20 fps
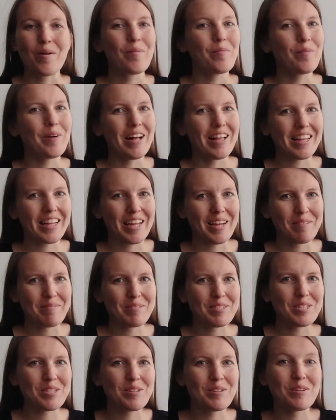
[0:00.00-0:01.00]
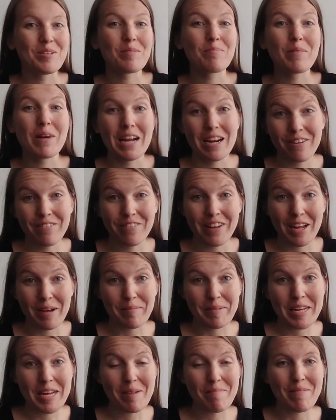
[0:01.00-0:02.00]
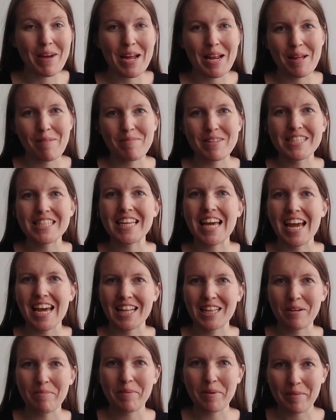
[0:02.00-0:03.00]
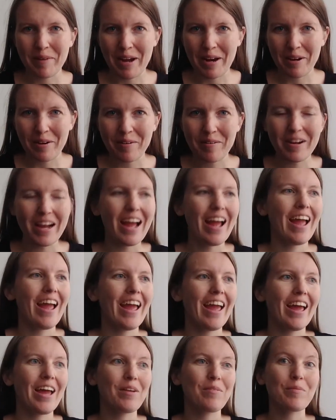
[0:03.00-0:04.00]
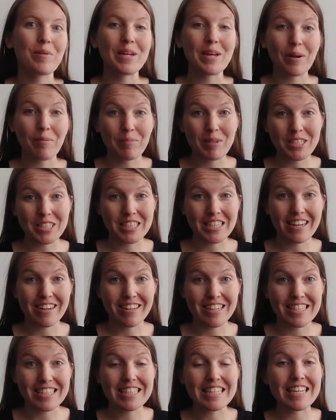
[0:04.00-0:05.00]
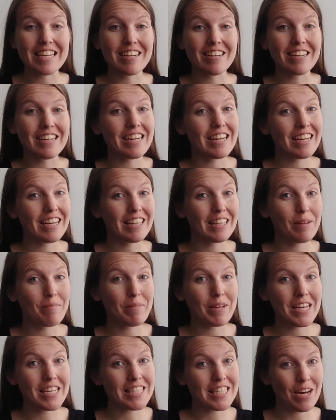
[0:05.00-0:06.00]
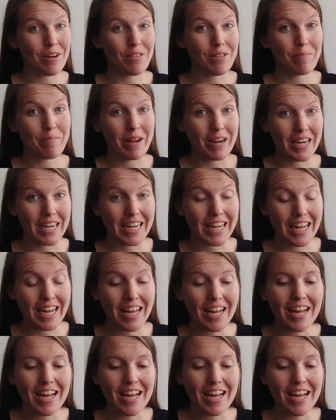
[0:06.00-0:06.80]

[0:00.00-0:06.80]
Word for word: Welcome to the Barreto family. My name is Kayla Barreto, and we are missionaries here in Colombia, South America.